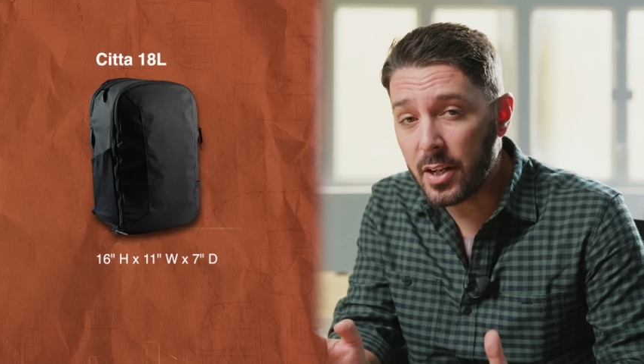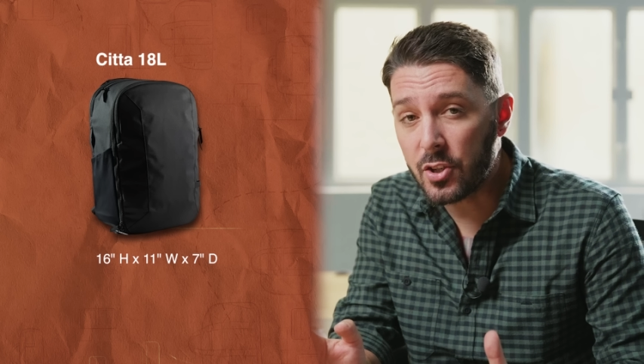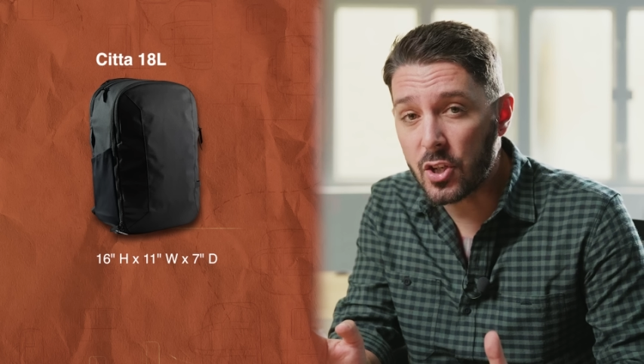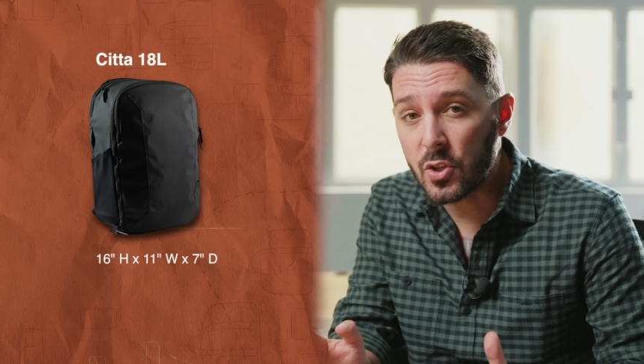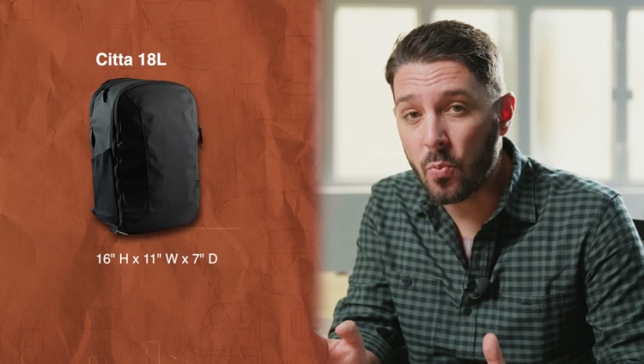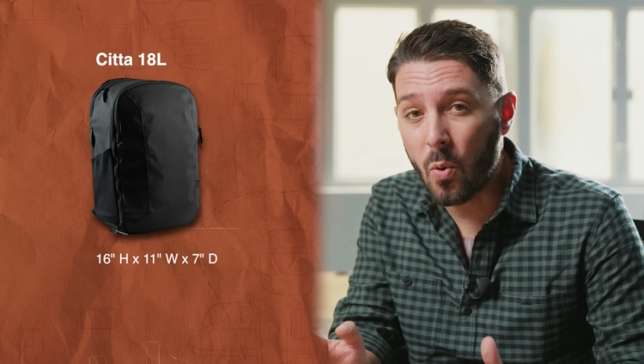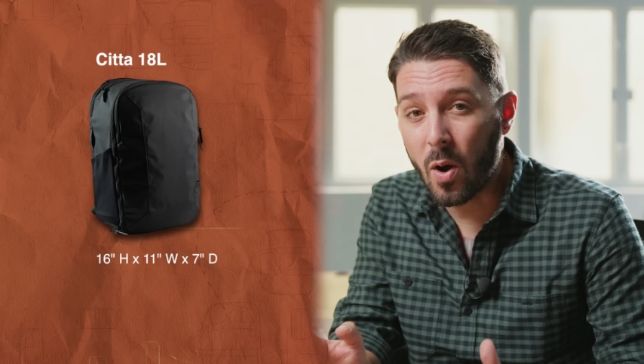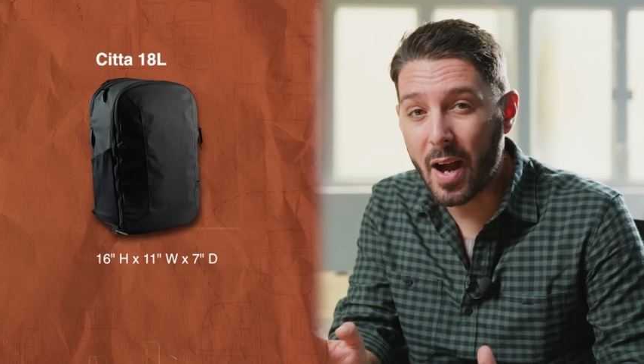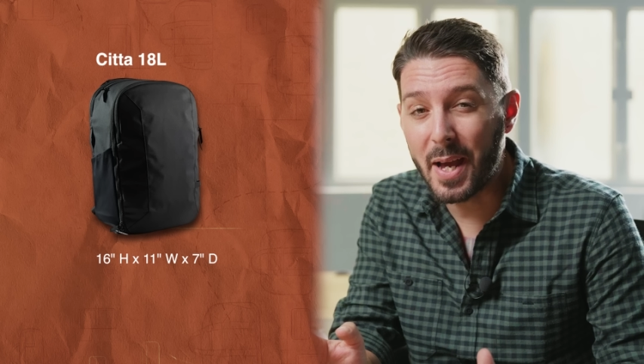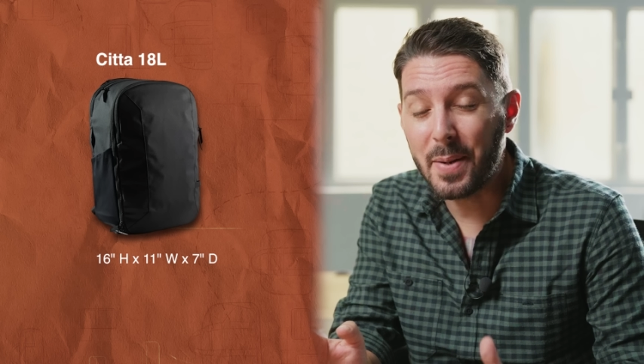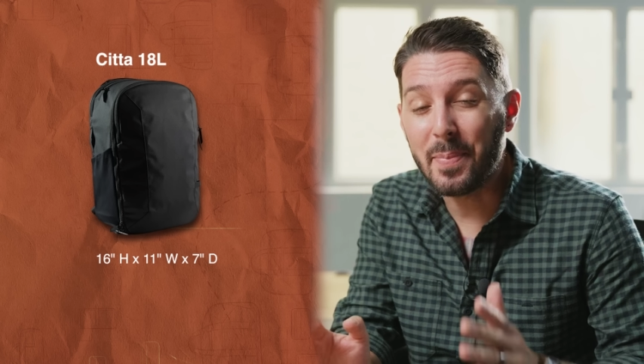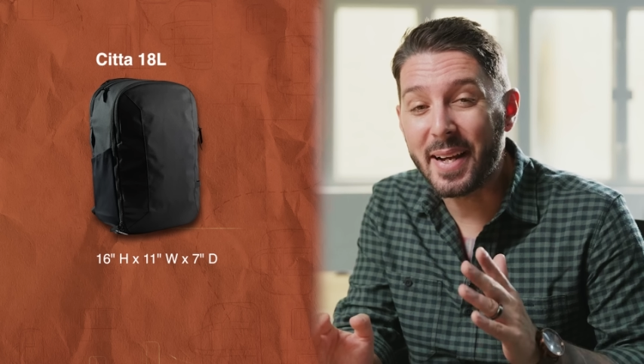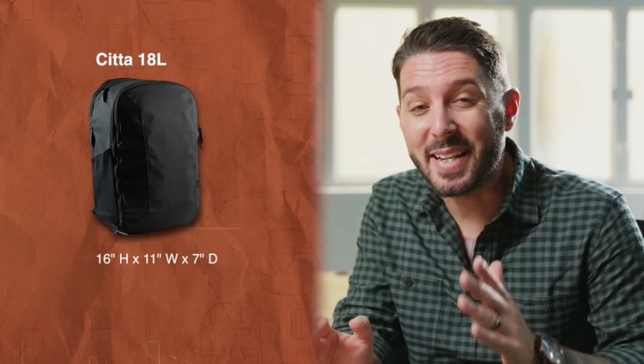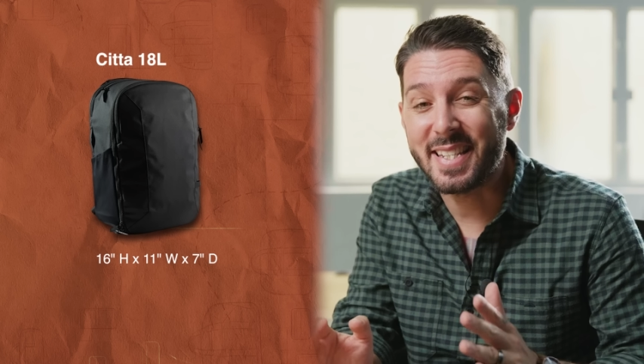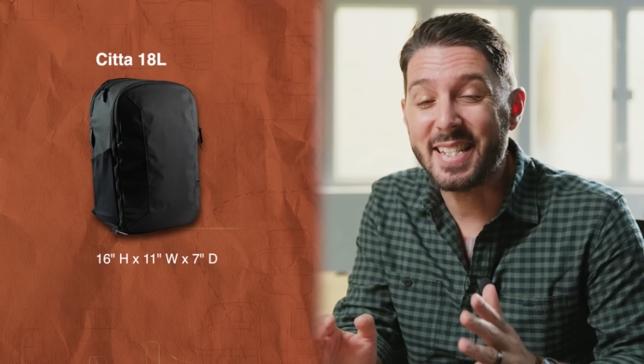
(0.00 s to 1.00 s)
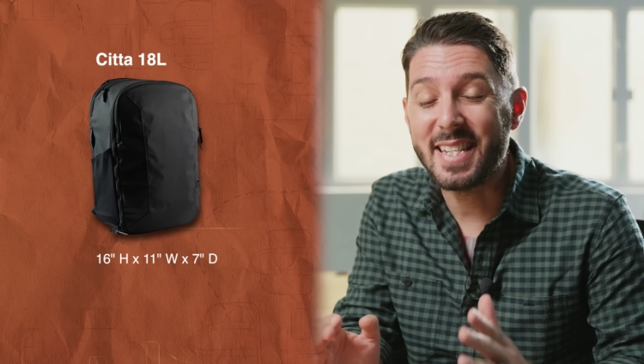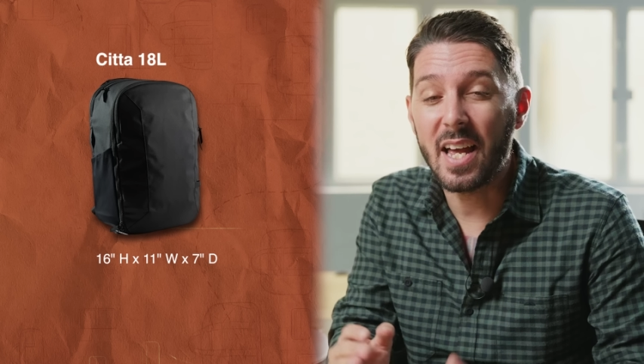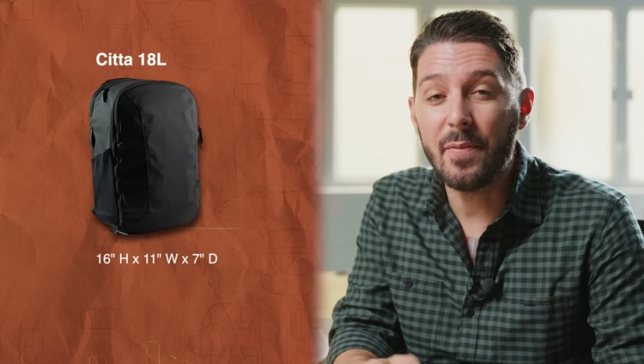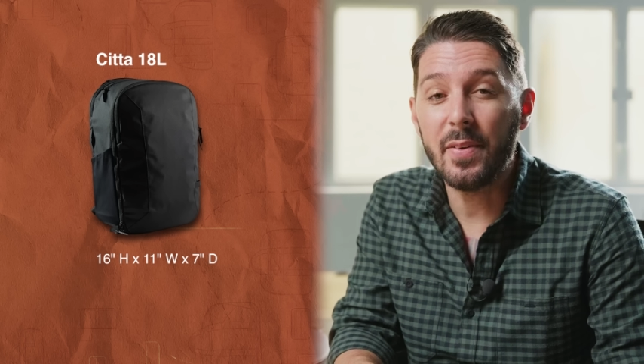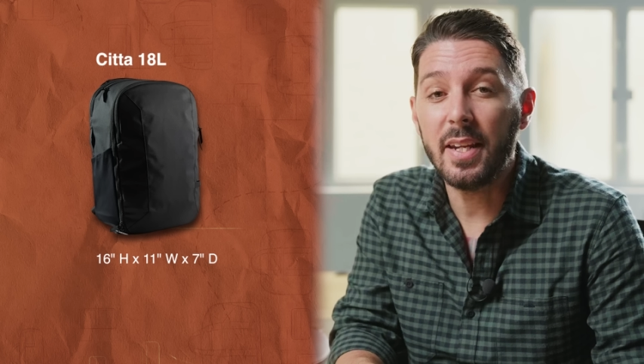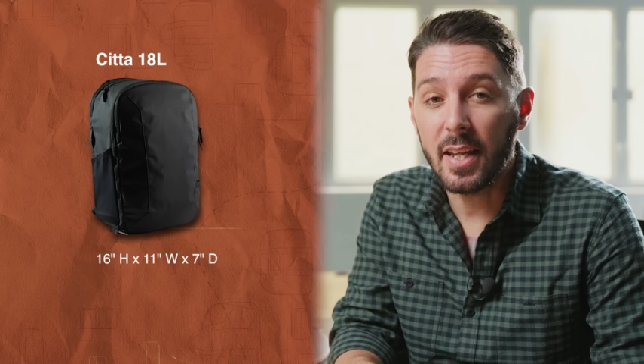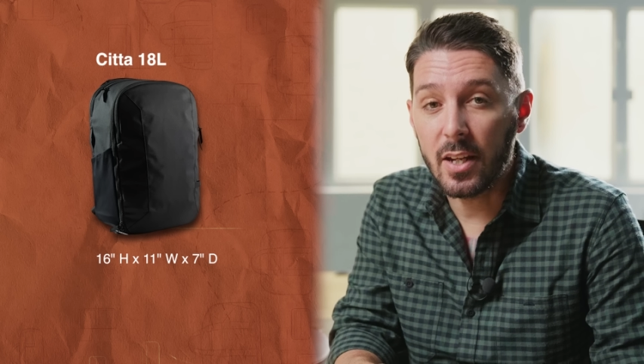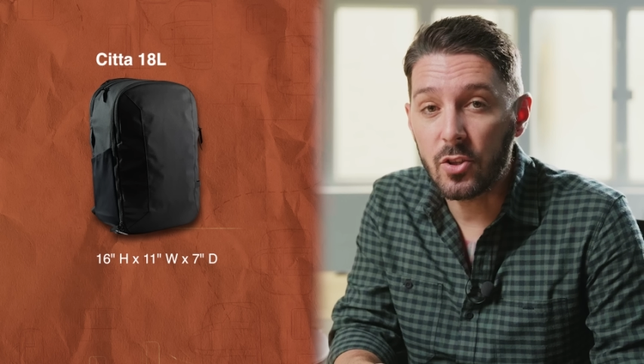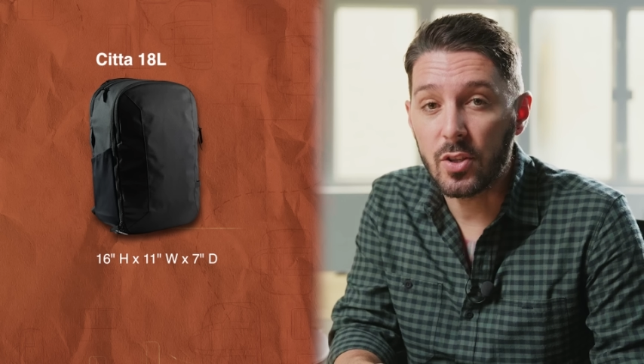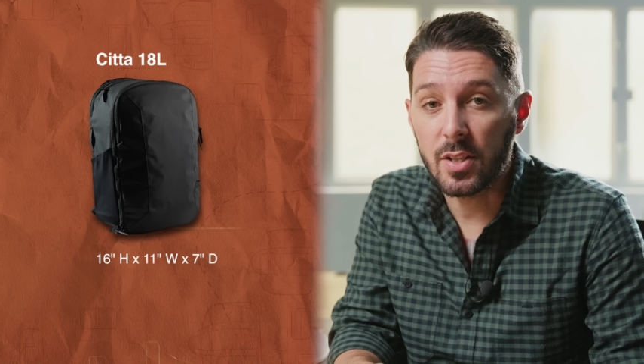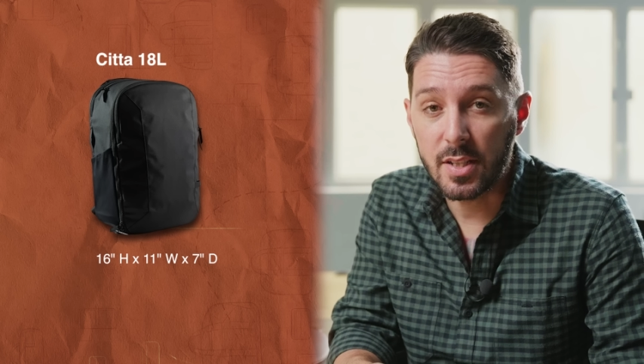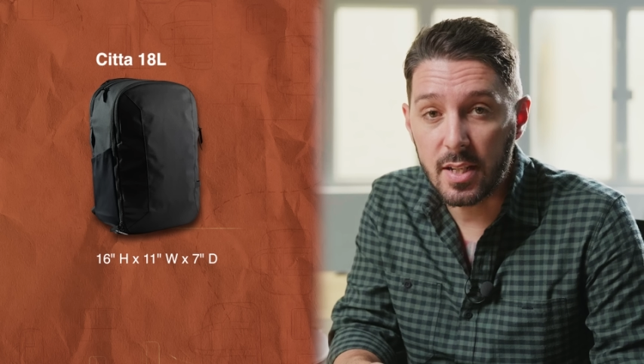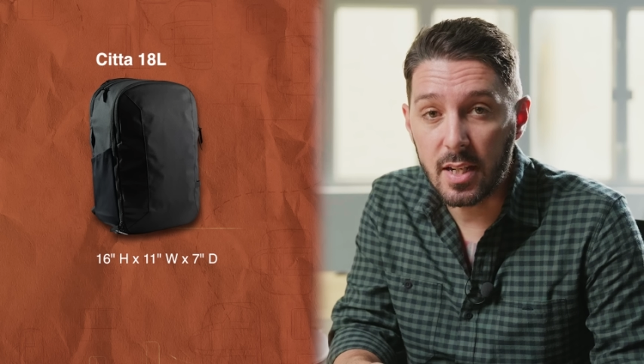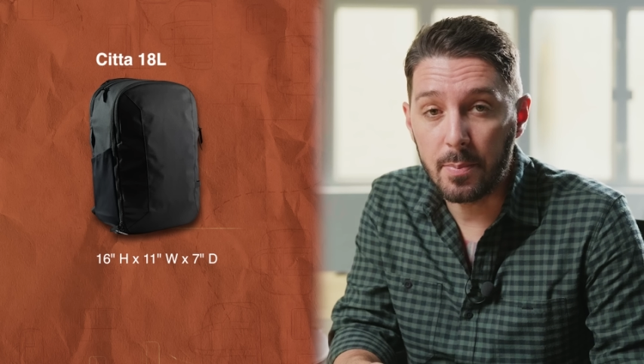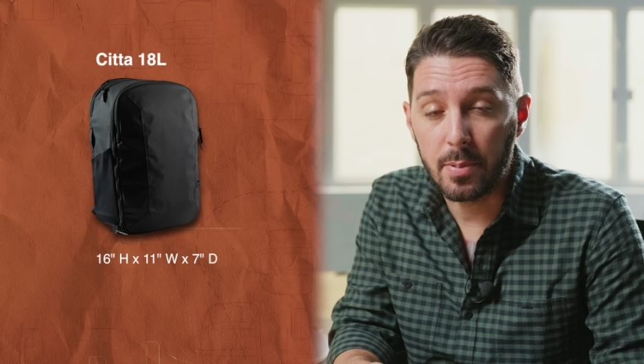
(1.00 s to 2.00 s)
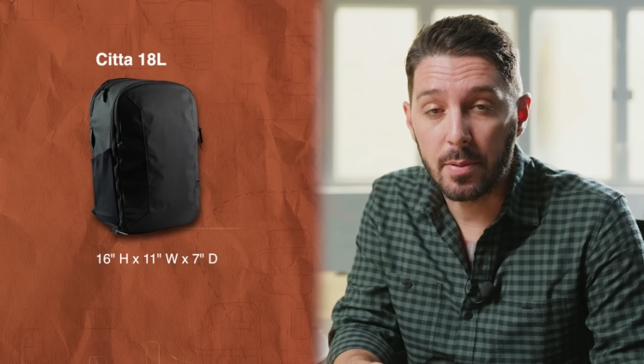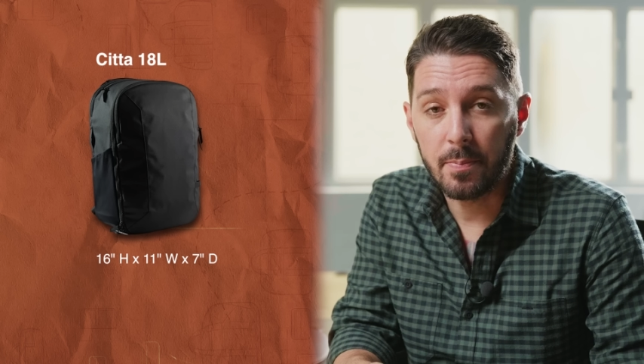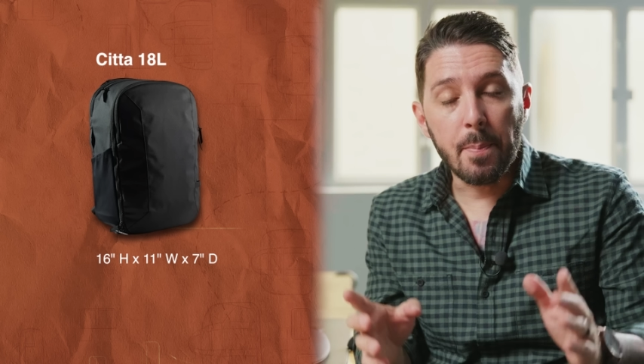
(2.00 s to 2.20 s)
inches wide by 7 inches deep.